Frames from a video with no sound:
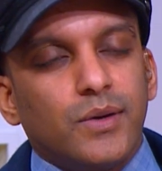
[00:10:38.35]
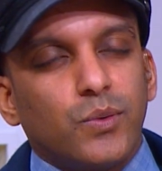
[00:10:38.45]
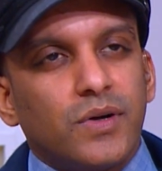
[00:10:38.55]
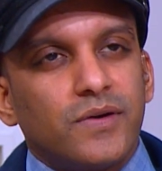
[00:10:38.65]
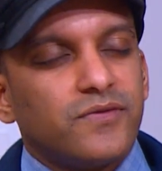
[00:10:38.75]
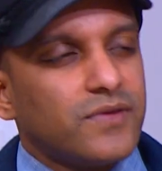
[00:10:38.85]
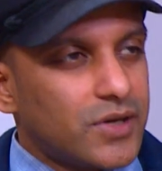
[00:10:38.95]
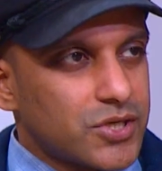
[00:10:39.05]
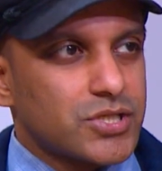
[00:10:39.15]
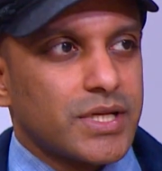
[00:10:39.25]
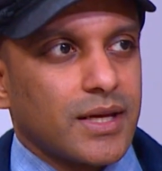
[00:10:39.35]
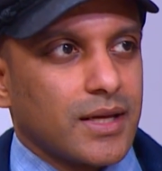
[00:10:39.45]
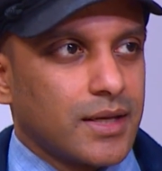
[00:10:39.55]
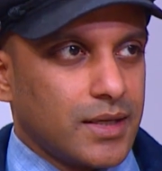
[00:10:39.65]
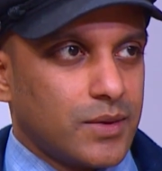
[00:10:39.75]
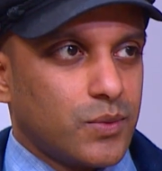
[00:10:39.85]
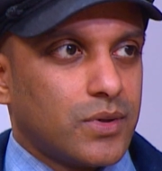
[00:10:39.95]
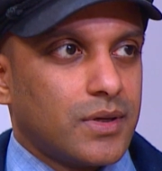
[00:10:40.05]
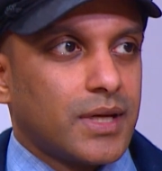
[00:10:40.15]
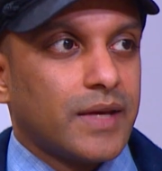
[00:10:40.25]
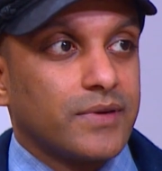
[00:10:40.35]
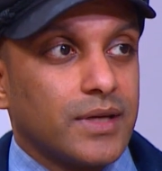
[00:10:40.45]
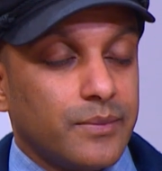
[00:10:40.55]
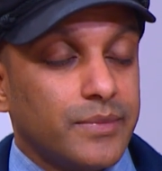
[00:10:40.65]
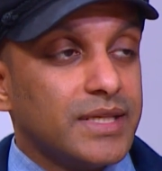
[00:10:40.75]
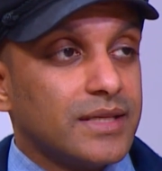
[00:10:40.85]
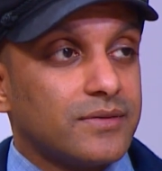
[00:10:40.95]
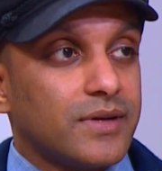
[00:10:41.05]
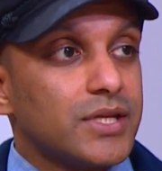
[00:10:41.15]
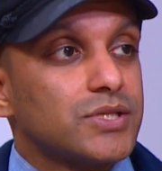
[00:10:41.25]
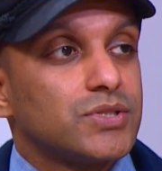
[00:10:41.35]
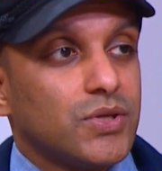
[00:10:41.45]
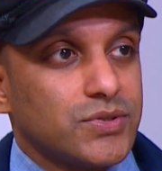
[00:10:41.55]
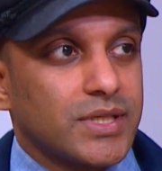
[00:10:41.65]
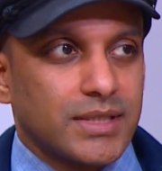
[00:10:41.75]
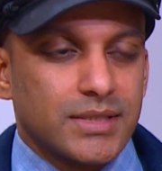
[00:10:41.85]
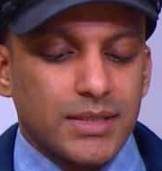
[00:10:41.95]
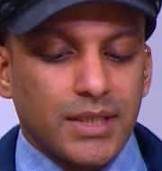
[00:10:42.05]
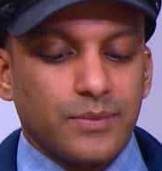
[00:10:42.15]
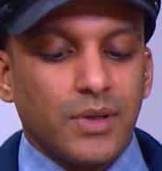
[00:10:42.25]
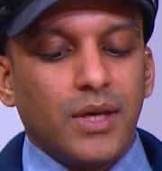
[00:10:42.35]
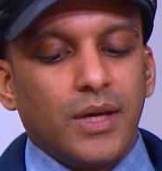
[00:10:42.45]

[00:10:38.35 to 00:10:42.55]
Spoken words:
were flourishing, were having a mini renaissance at this time